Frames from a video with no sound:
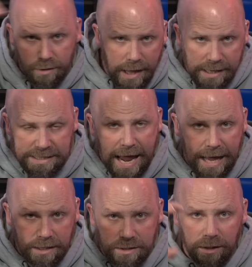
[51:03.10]
that
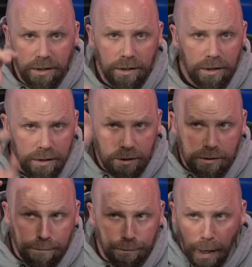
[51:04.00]
text. There's
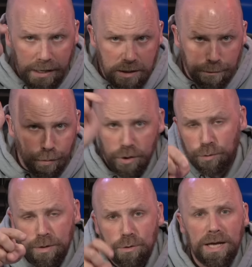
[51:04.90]
a button to push.
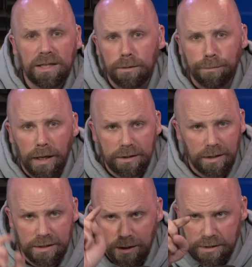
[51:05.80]
When you hit the button,
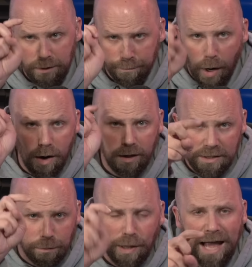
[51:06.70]
it's the bird. It's
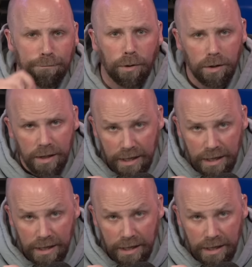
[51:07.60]
the blackbird.